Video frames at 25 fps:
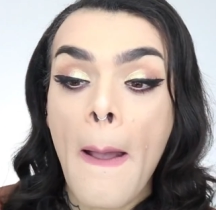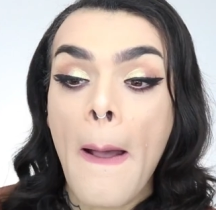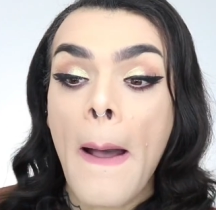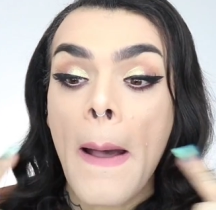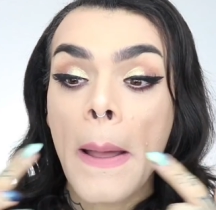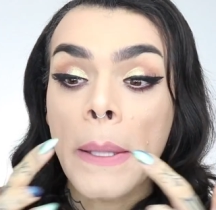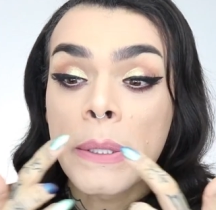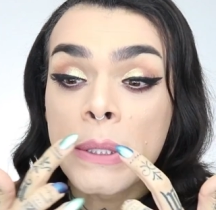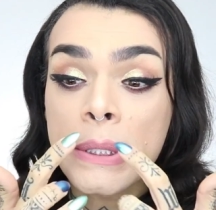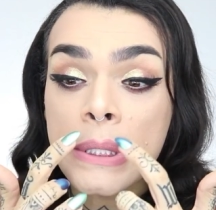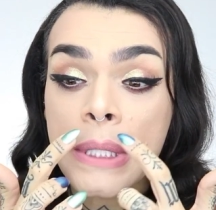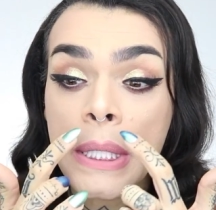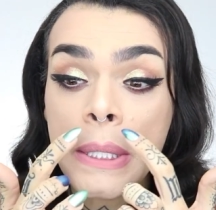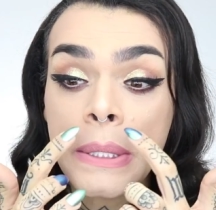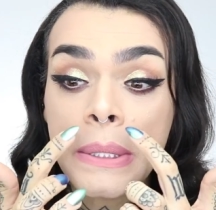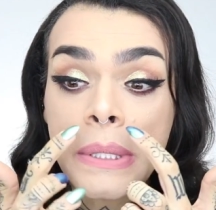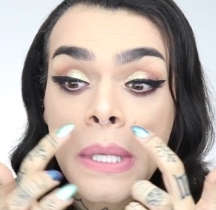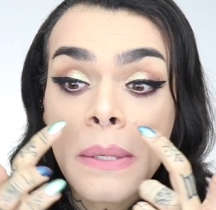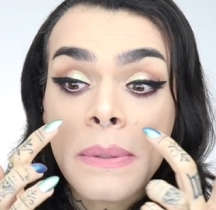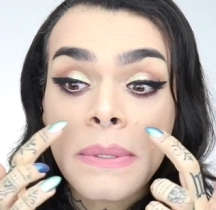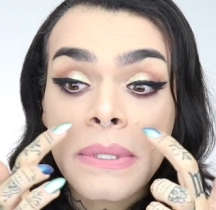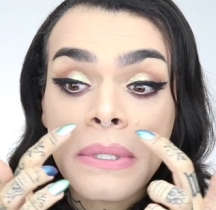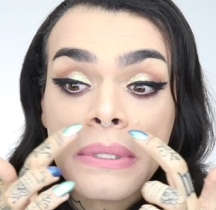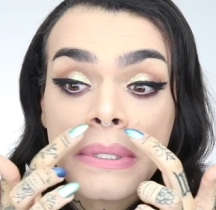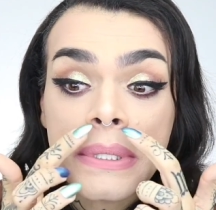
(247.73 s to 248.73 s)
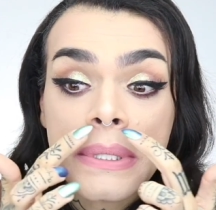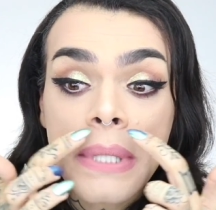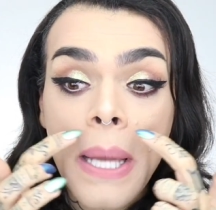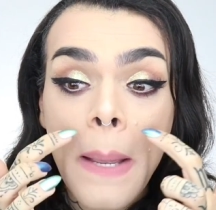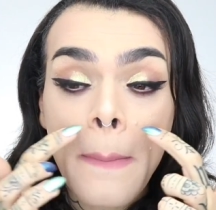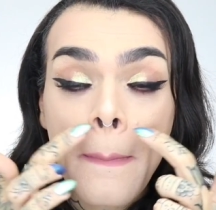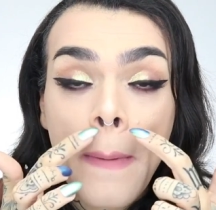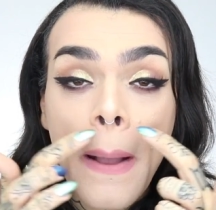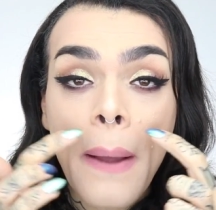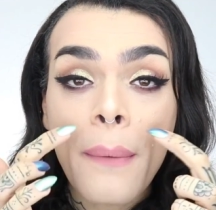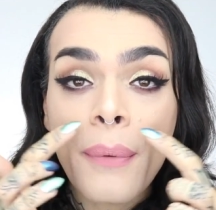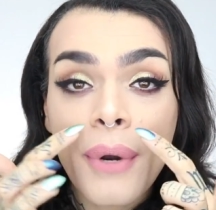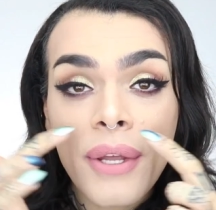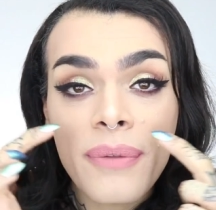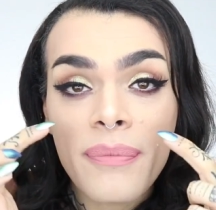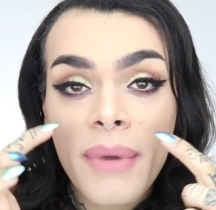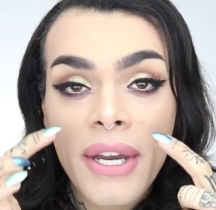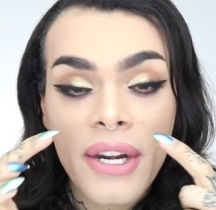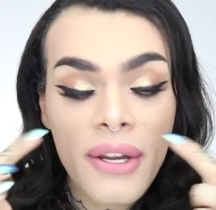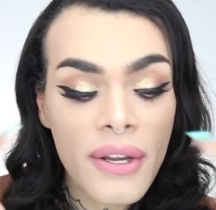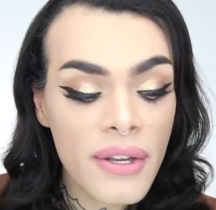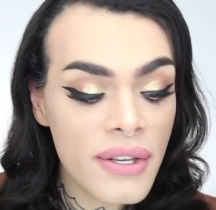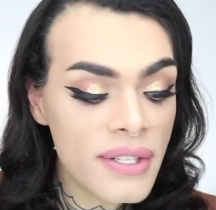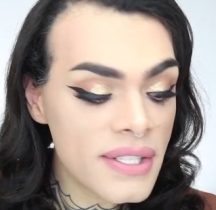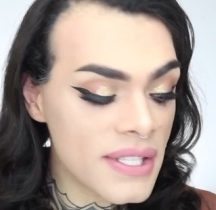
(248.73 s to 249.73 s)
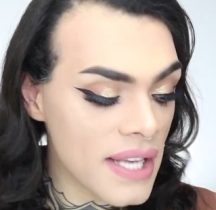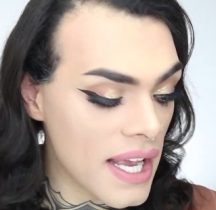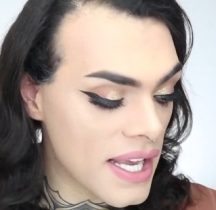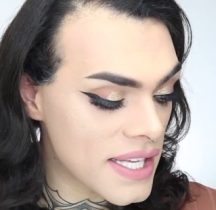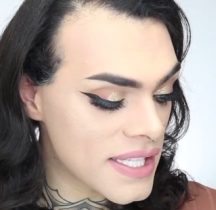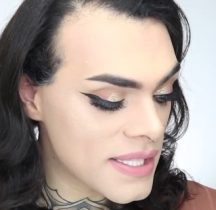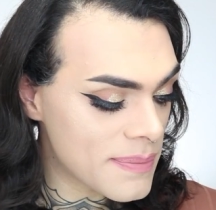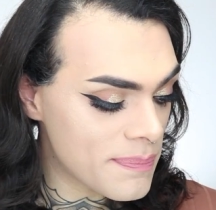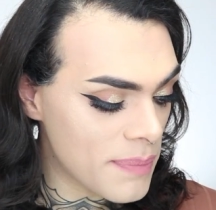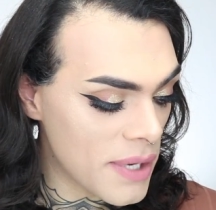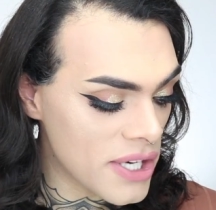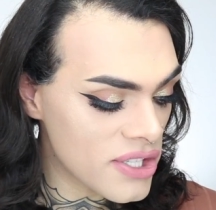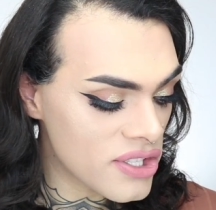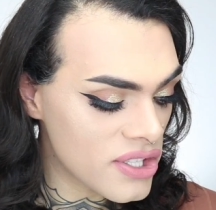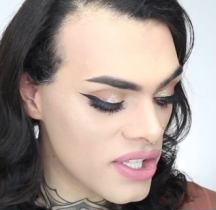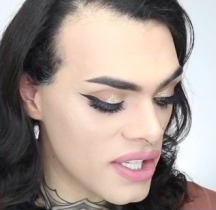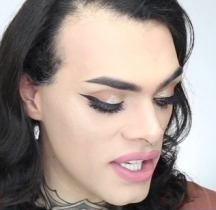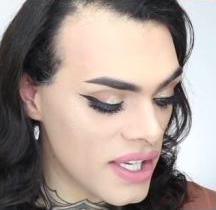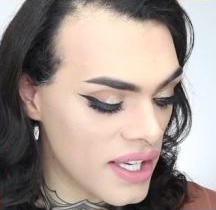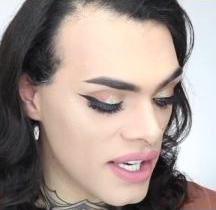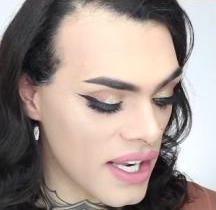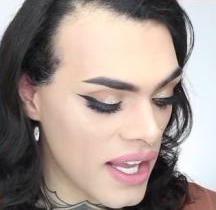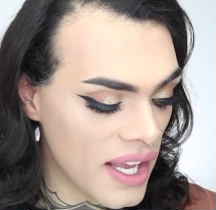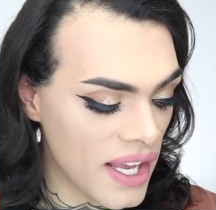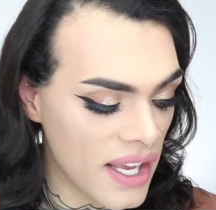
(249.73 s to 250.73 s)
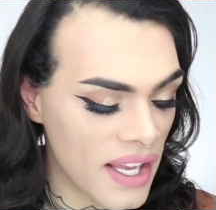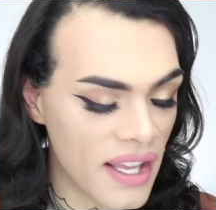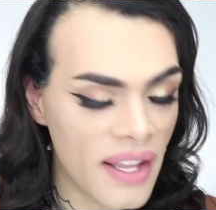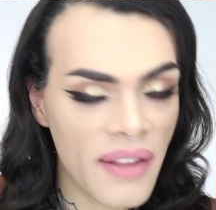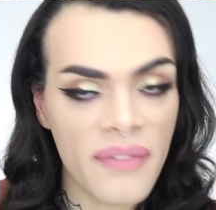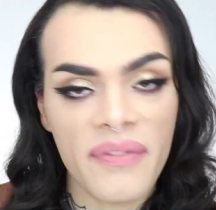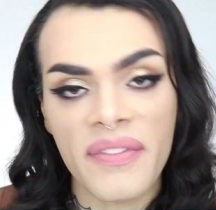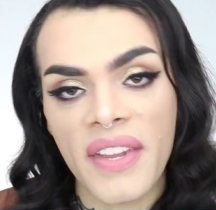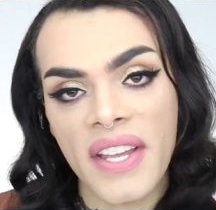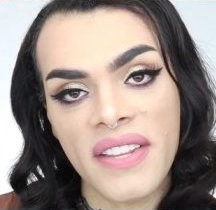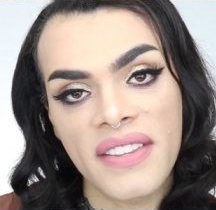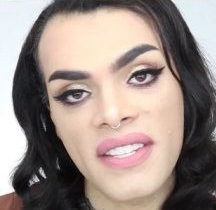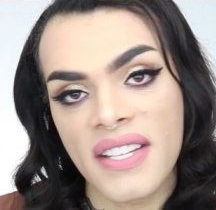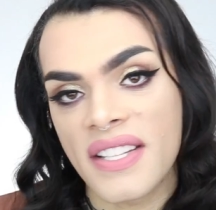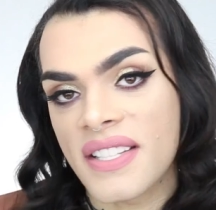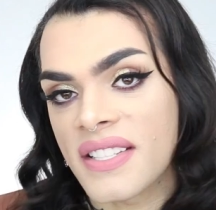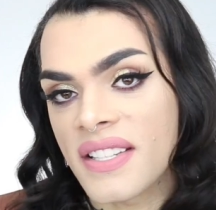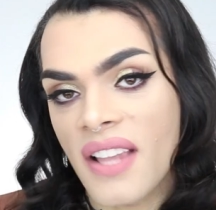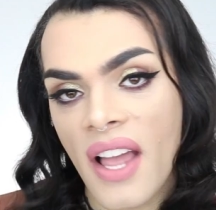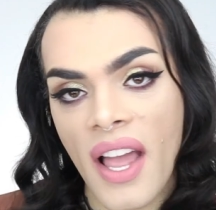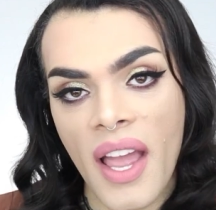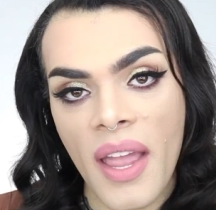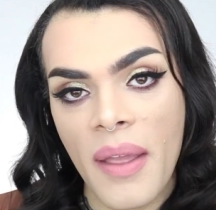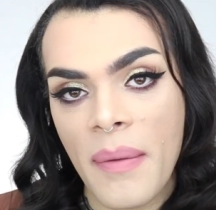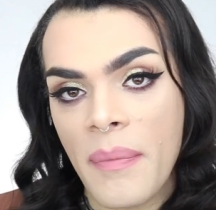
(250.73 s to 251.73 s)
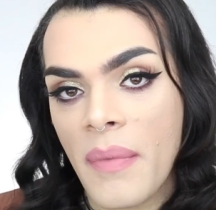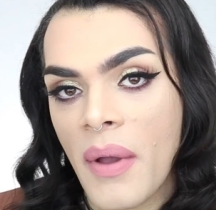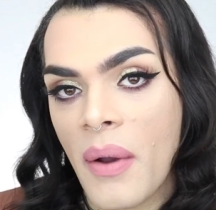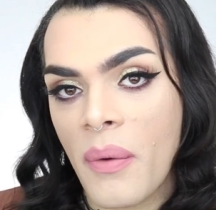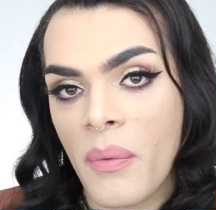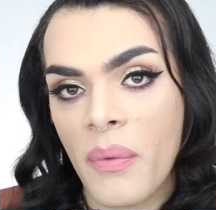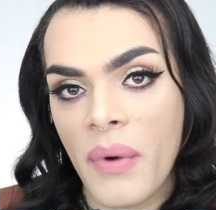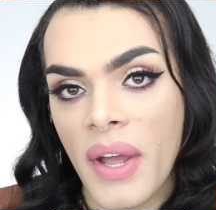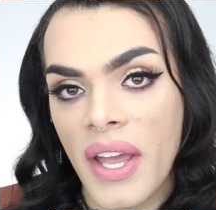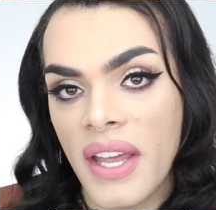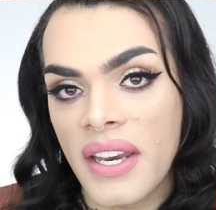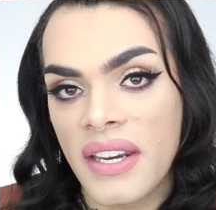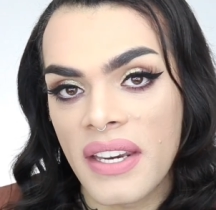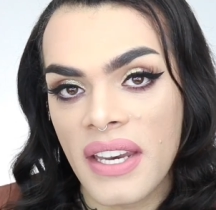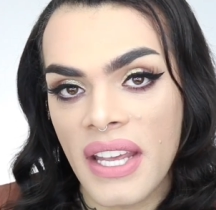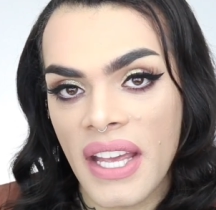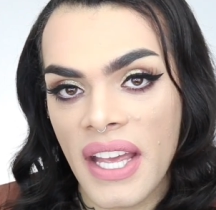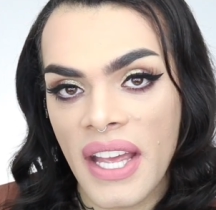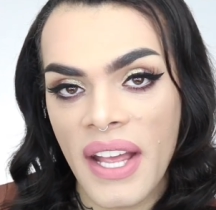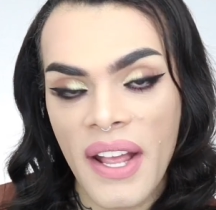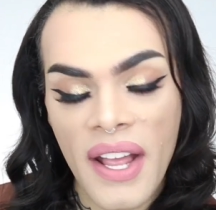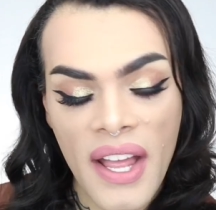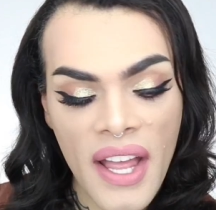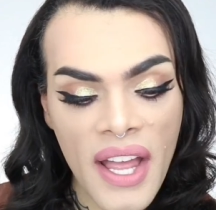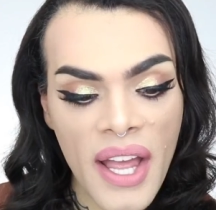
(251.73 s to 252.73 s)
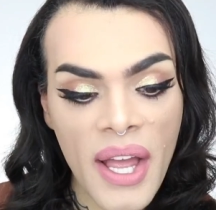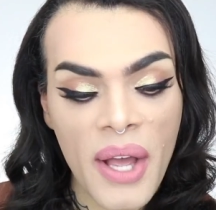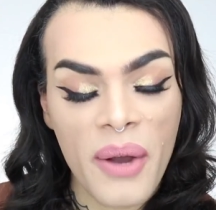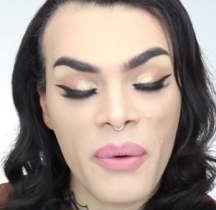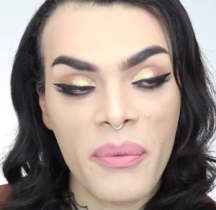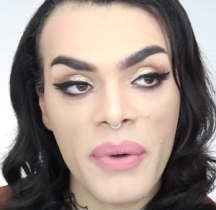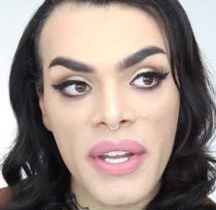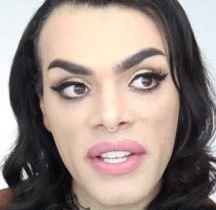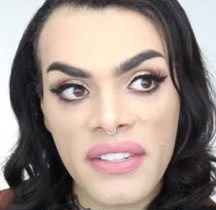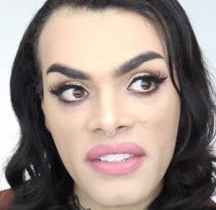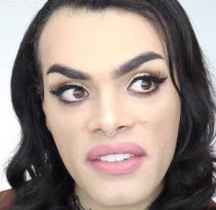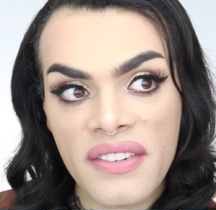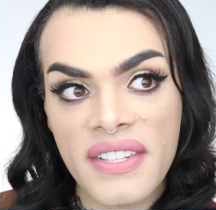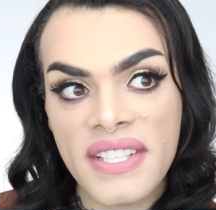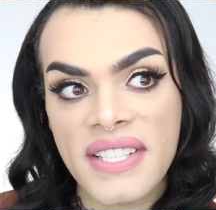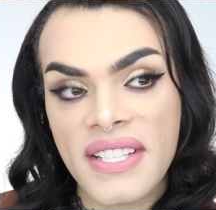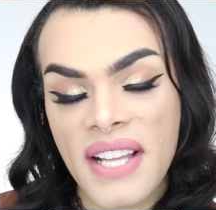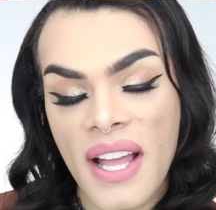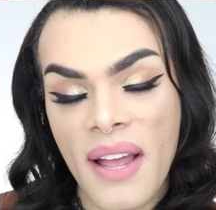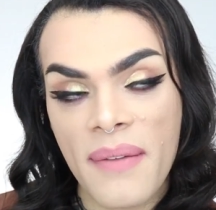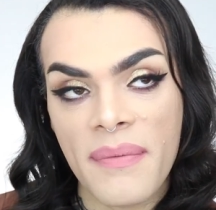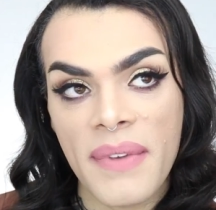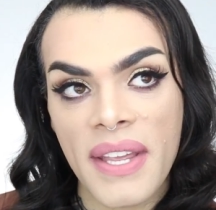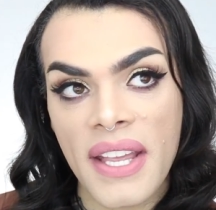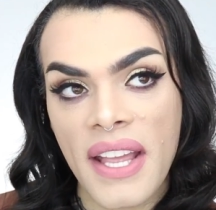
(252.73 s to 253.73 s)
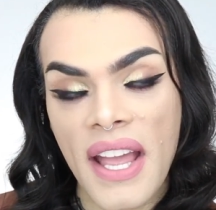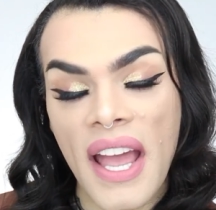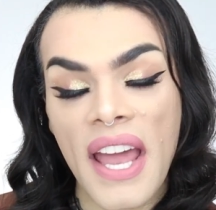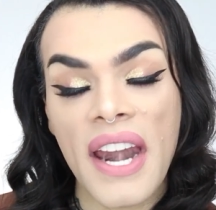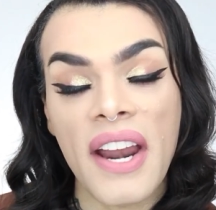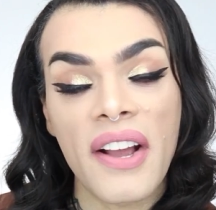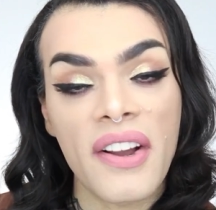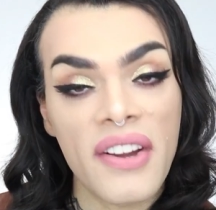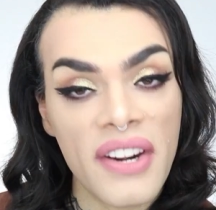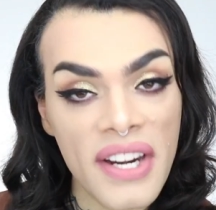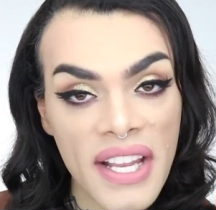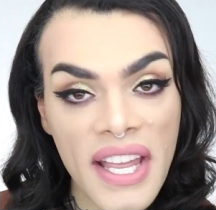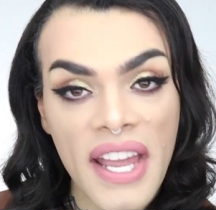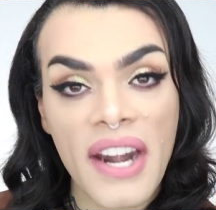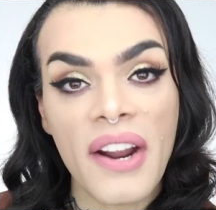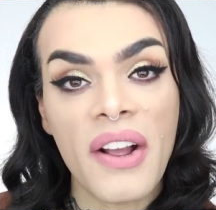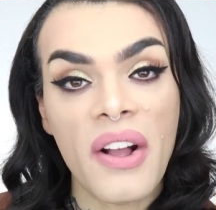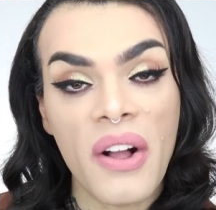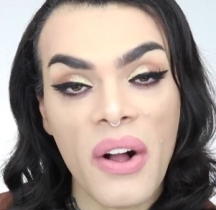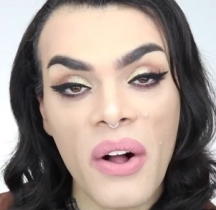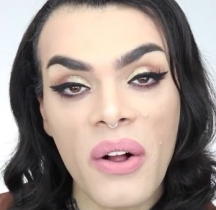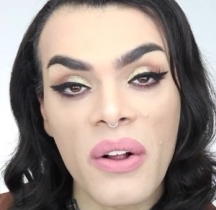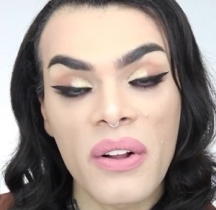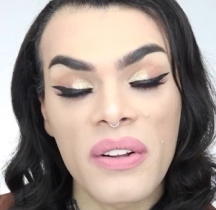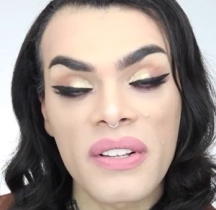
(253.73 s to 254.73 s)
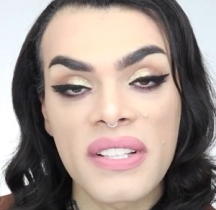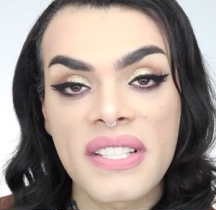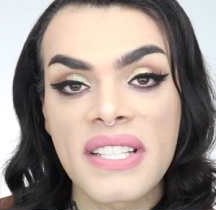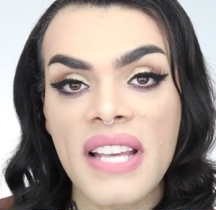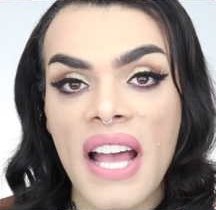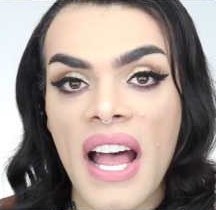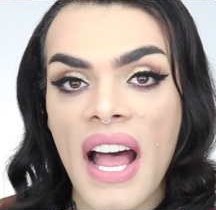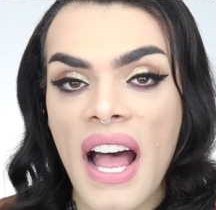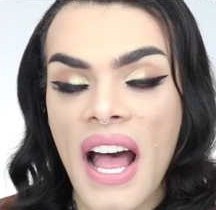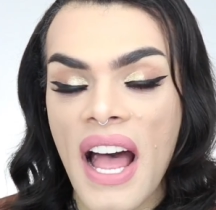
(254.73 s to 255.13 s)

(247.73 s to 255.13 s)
I do tend to have some time around my nose, especially like this time when uh, winter is coming and I'm gonna get a cold.